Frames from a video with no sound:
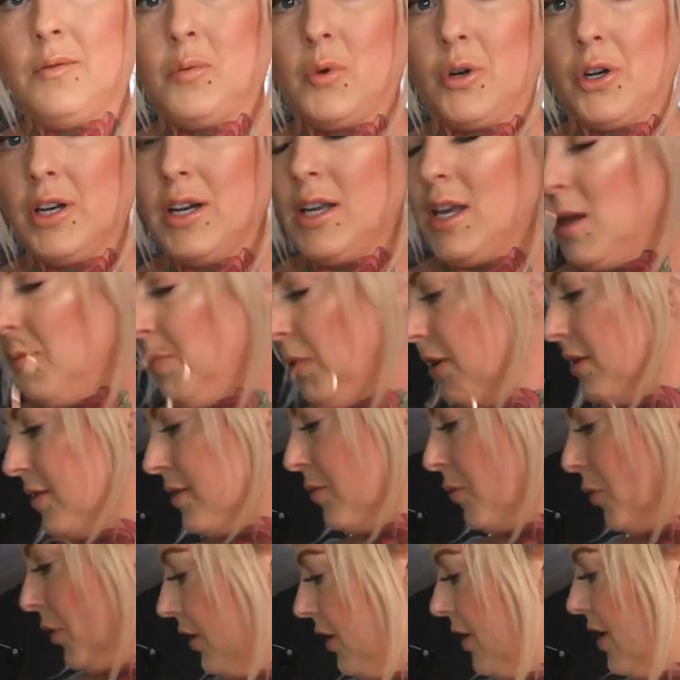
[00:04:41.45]
We're gonna keep it.
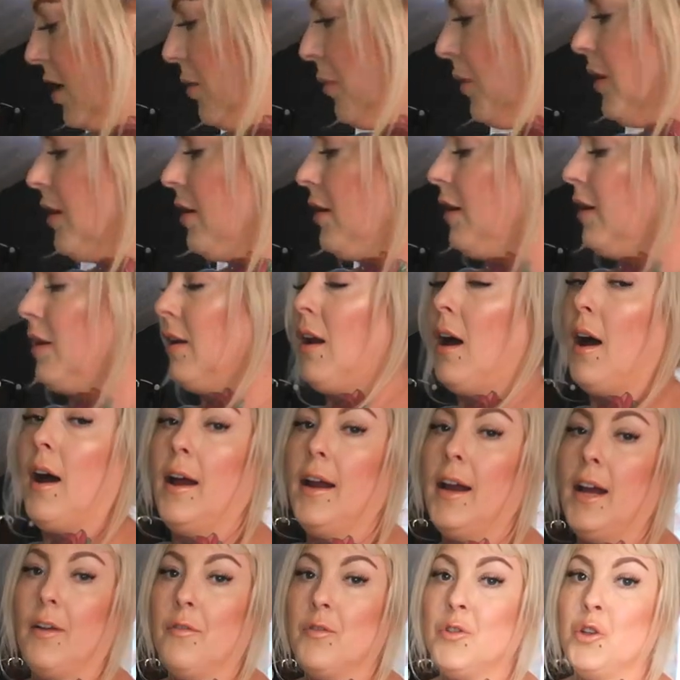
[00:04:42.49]
We're gonna keep it, and I
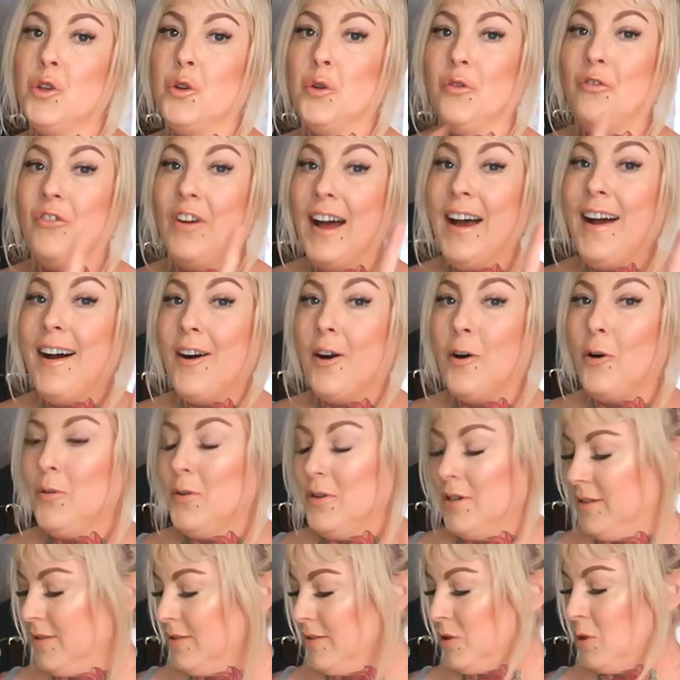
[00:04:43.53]
have to vow
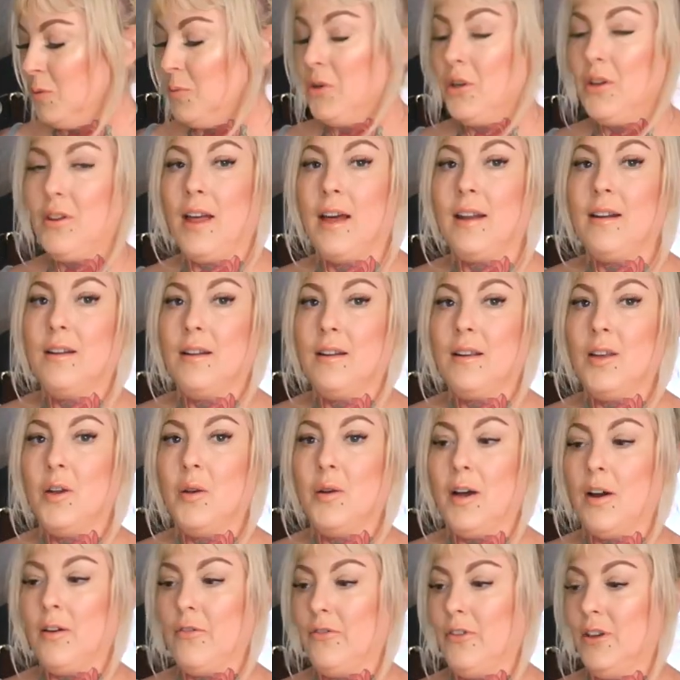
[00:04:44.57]
to put that in a cute
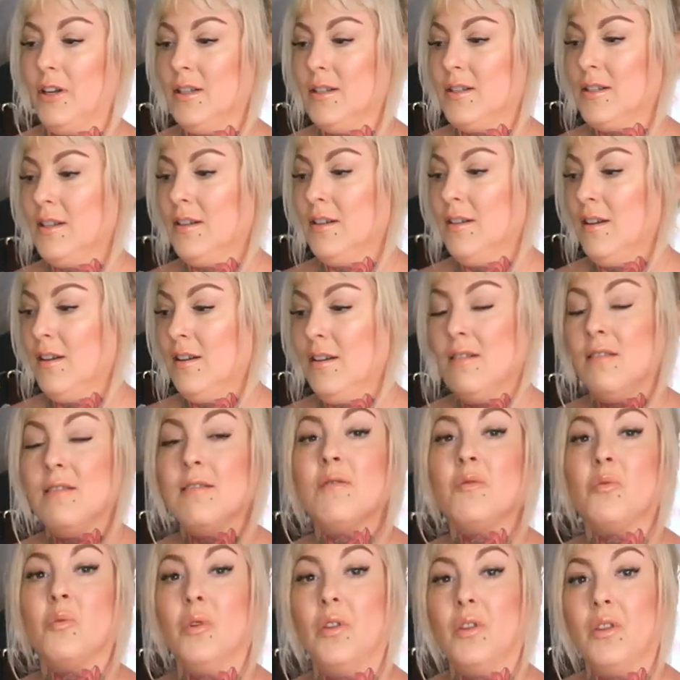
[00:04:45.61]
outfit
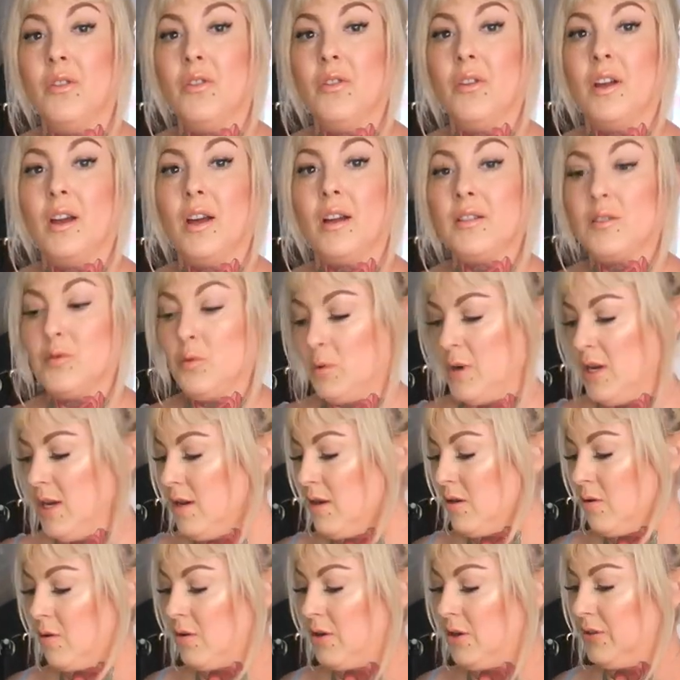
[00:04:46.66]
within the next week
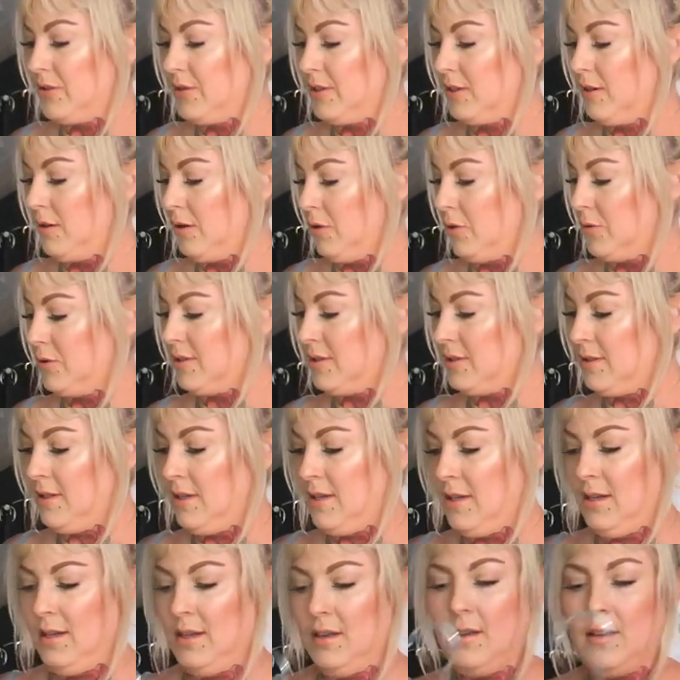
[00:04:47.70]
or else it goes.
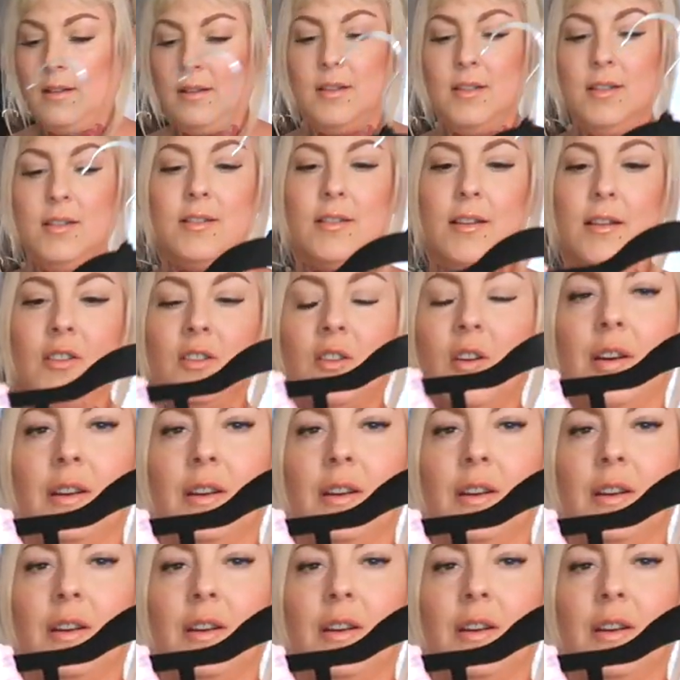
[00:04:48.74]
This, you